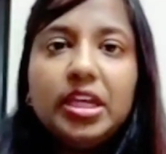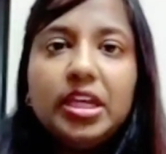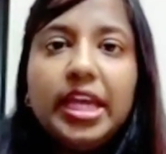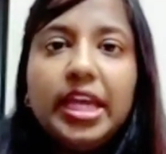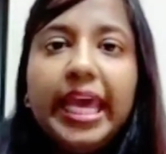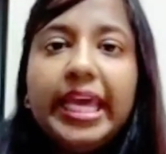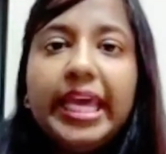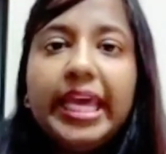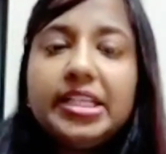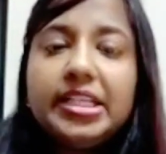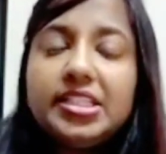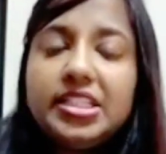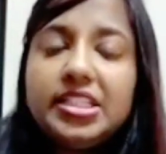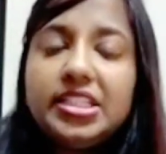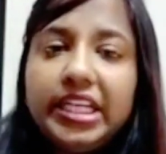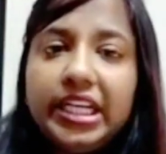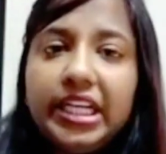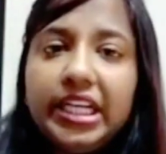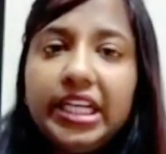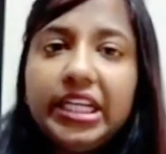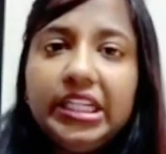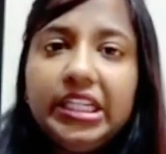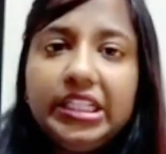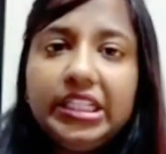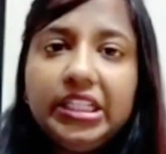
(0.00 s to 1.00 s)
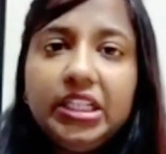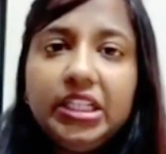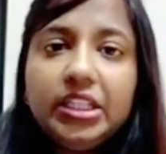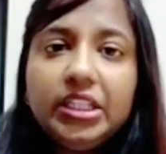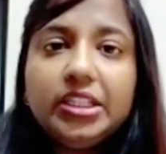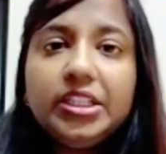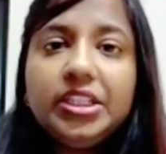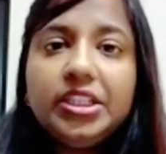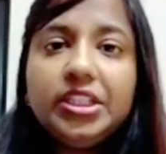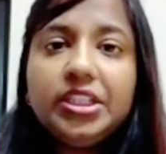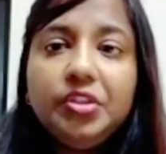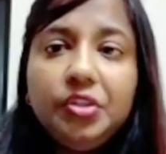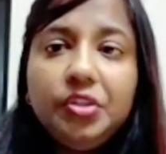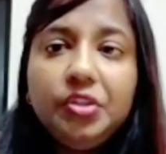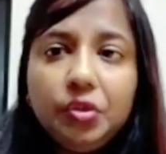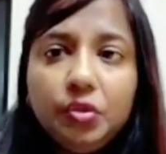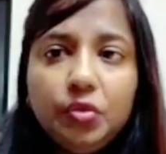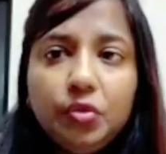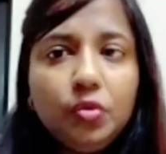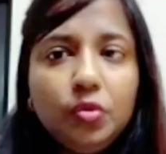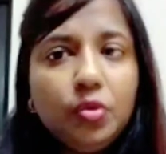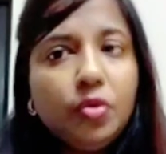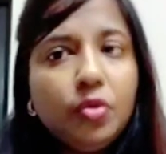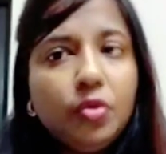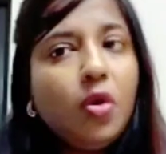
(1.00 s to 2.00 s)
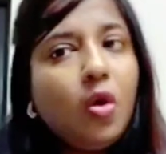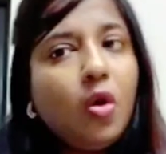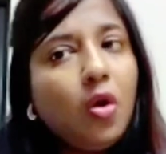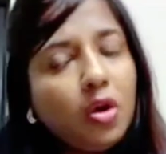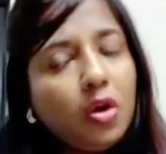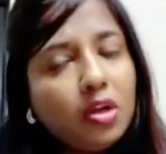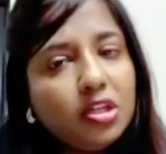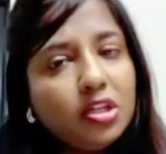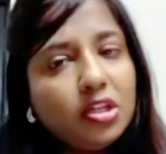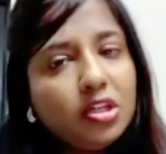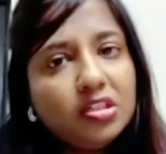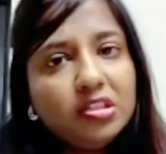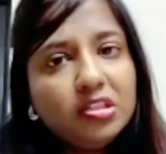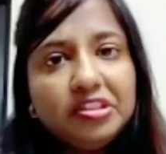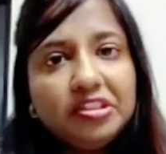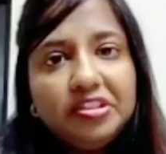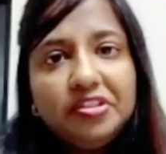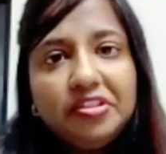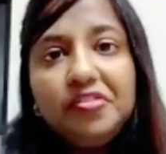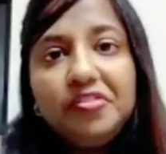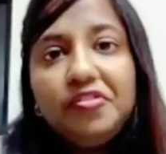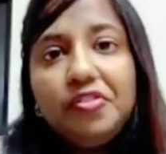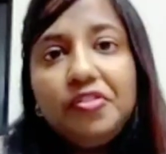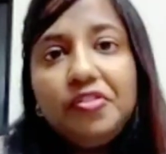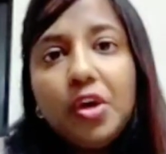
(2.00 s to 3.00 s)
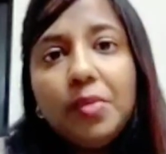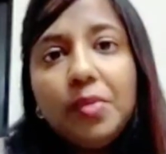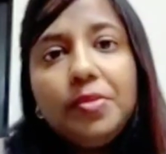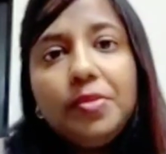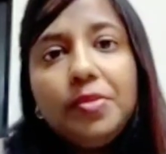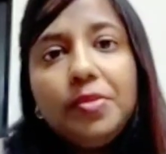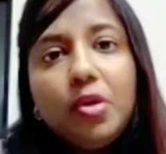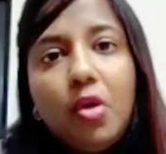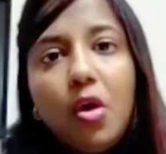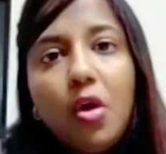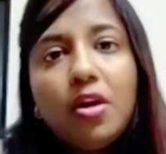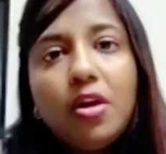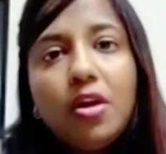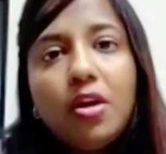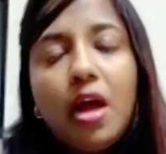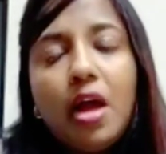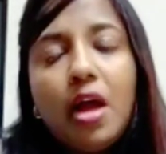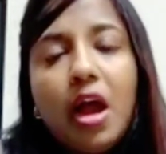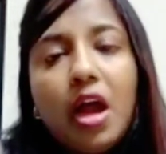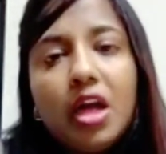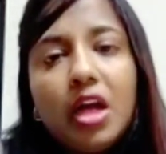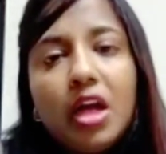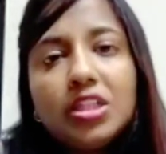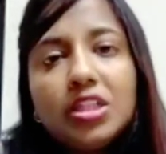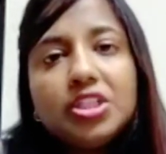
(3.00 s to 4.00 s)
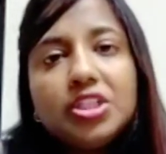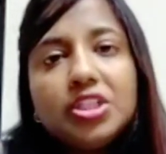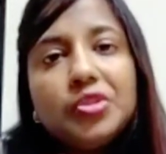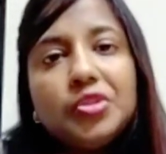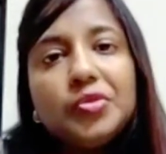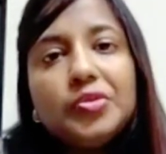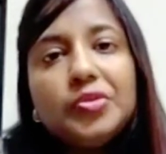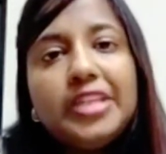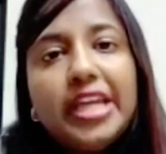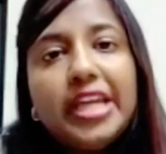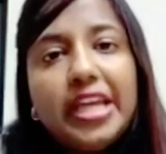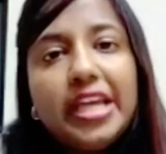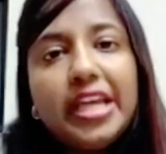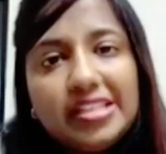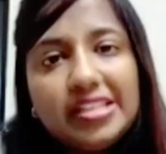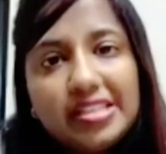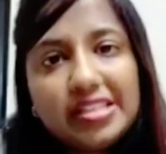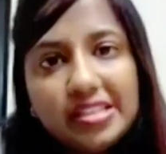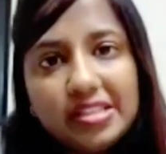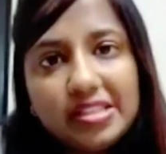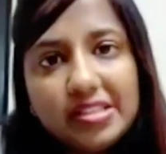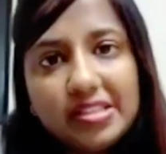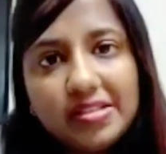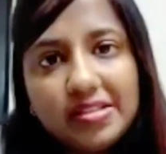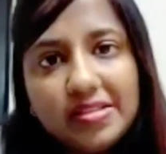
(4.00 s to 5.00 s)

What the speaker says: extending a new cord from your heart to theirs.